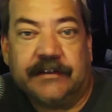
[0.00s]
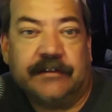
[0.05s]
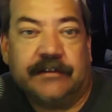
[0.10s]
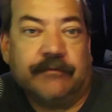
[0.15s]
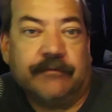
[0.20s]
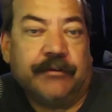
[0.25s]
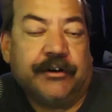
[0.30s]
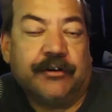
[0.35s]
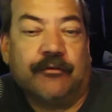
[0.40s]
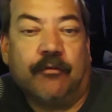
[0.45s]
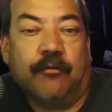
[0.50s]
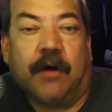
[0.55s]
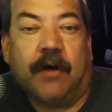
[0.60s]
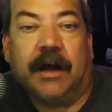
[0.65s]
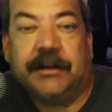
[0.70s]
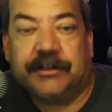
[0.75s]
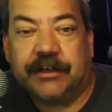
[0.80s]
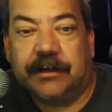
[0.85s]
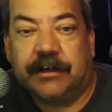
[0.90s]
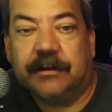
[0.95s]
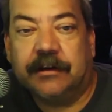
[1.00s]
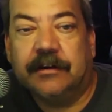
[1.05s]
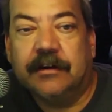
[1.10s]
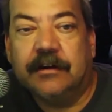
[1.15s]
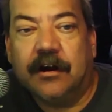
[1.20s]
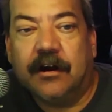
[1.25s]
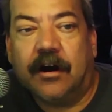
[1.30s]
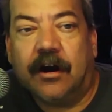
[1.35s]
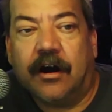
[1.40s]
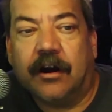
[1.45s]
when you're watching
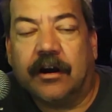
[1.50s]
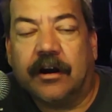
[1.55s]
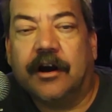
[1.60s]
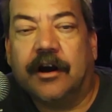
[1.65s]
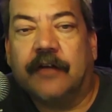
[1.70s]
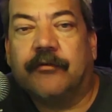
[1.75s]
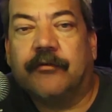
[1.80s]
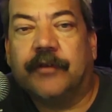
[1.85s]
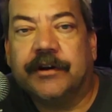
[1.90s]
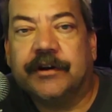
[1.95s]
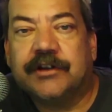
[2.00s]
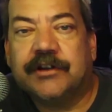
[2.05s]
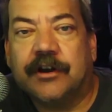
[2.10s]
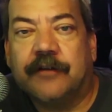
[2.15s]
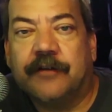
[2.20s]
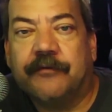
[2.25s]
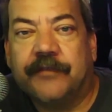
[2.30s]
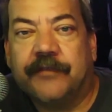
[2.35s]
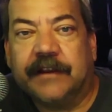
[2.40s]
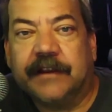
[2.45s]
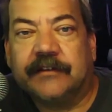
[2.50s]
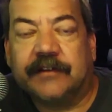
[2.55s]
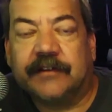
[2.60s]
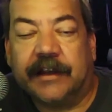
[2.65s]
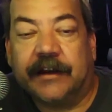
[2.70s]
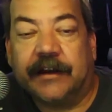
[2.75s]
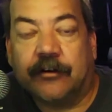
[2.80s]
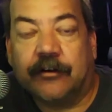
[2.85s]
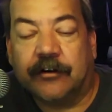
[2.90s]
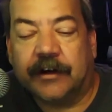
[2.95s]
our coverage of things
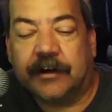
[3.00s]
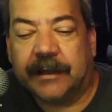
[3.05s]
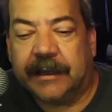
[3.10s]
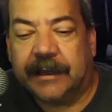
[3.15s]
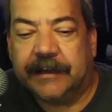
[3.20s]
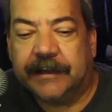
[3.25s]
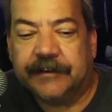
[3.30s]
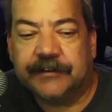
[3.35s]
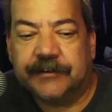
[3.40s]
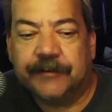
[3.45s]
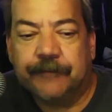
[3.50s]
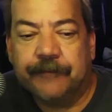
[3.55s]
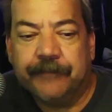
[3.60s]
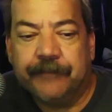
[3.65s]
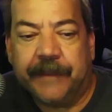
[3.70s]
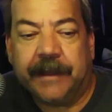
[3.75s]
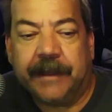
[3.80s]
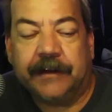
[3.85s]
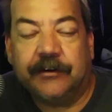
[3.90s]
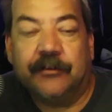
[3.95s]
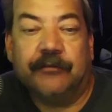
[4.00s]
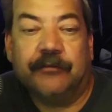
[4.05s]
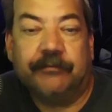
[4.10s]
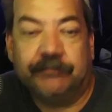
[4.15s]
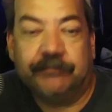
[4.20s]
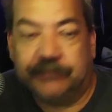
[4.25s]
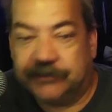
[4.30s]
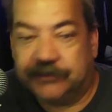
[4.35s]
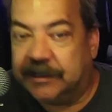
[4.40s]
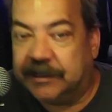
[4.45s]
like hurricanes. And you'll
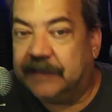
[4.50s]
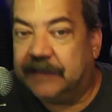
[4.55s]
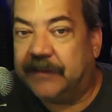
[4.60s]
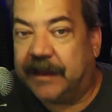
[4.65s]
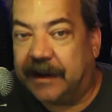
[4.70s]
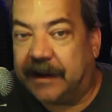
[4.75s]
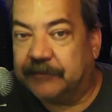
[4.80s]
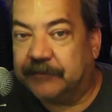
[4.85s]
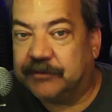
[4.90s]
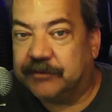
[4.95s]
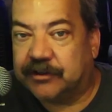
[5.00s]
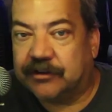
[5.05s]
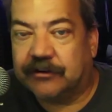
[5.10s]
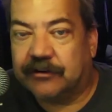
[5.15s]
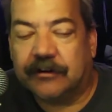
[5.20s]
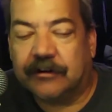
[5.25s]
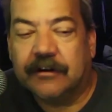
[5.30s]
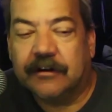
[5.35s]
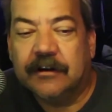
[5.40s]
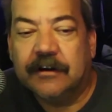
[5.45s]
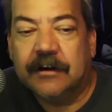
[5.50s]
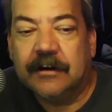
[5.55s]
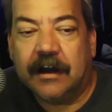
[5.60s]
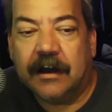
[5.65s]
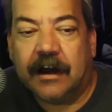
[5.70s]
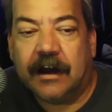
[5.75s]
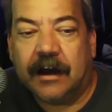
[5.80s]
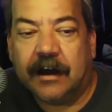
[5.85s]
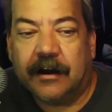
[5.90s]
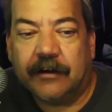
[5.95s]
see that, I'm sure,
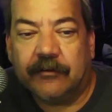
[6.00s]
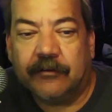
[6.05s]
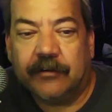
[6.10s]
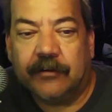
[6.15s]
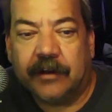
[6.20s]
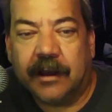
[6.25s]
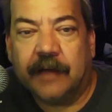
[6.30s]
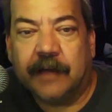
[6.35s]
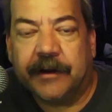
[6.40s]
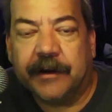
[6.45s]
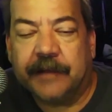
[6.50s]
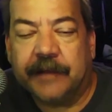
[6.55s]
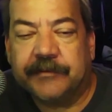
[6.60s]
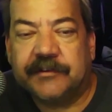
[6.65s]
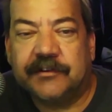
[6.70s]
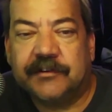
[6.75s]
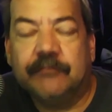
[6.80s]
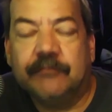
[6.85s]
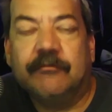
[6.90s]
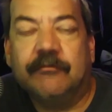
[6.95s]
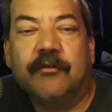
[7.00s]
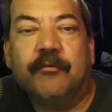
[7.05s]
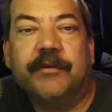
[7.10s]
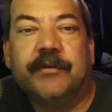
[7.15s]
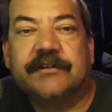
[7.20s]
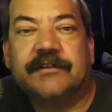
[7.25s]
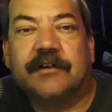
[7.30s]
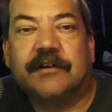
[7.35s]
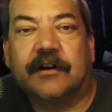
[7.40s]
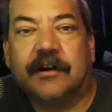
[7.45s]
coming up soon when we
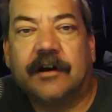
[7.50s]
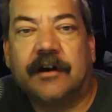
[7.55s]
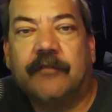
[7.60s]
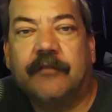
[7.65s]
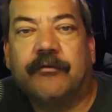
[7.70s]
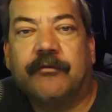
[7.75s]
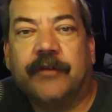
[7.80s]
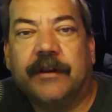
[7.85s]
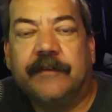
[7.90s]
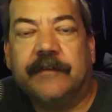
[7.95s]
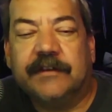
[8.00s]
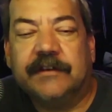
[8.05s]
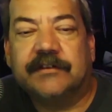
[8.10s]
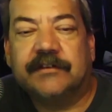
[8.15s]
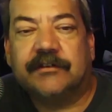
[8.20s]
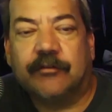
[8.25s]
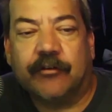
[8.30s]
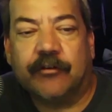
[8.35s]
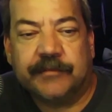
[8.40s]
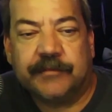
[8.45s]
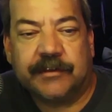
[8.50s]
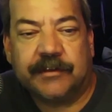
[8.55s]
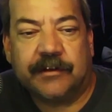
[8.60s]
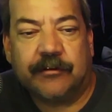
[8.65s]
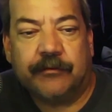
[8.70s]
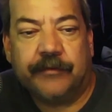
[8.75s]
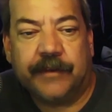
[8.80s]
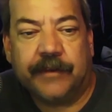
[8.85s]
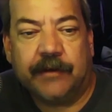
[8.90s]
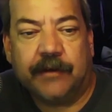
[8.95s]
start covering these storms
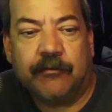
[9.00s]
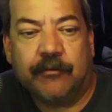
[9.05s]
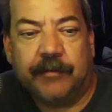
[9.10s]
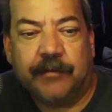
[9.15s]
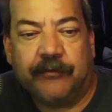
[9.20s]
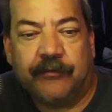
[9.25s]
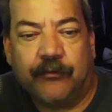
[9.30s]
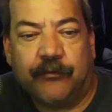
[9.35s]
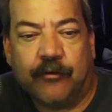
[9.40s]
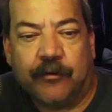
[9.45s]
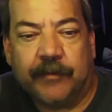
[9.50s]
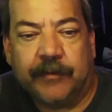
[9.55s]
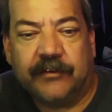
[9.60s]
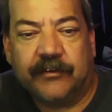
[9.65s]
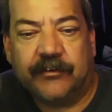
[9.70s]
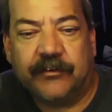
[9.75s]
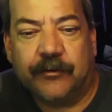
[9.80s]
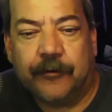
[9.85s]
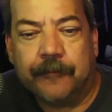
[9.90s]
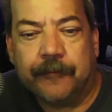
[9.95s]
that will be forming soon.